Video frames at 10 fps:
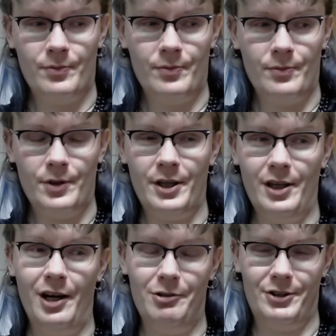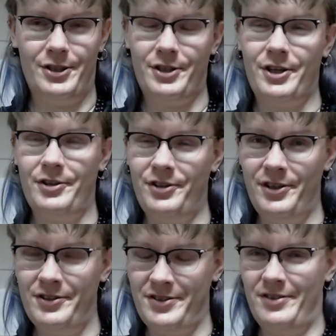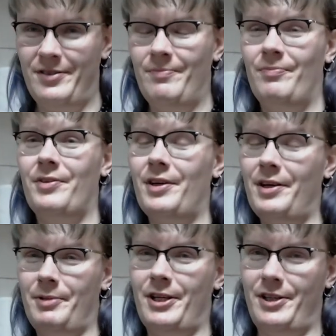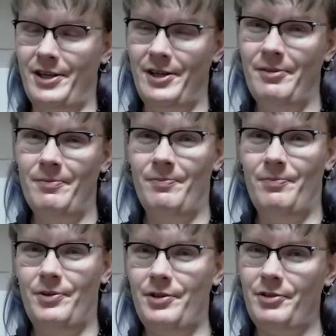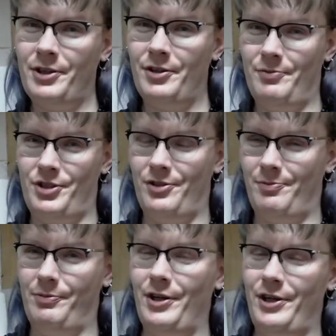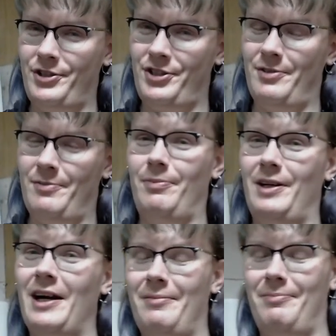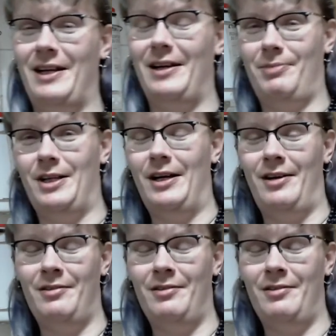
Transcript: Hello there, kitties. I'm Kerry, the vacuum tube witch, blah blah blah.